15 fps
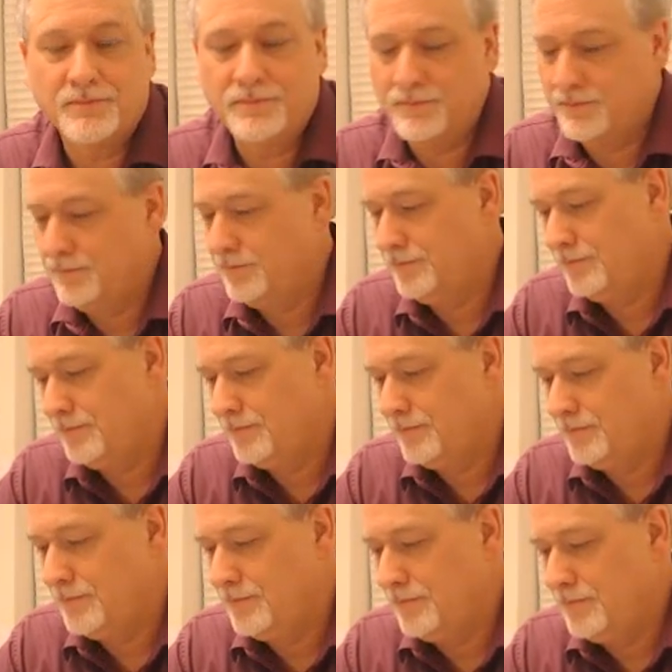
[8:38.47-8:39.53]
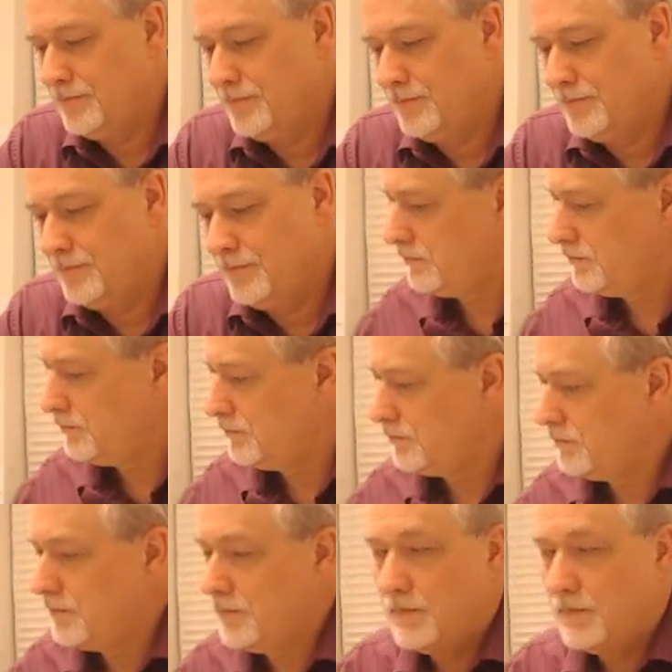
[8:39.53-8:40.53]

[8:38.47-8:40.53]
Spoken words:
Nobody speaks.